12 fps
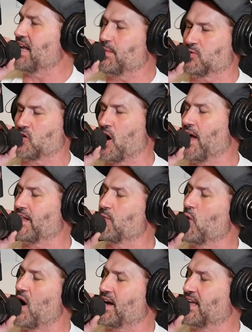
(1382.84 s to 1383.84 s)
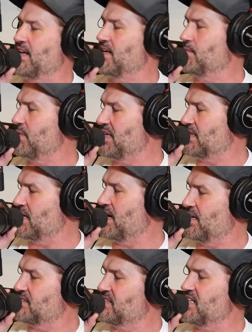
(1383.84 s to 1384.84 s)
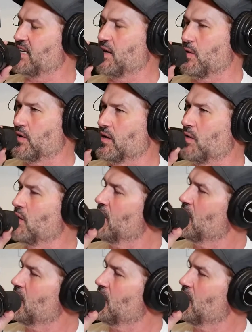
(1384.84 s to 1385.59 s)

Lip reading: named Charlie walking in to meet the CEO and go,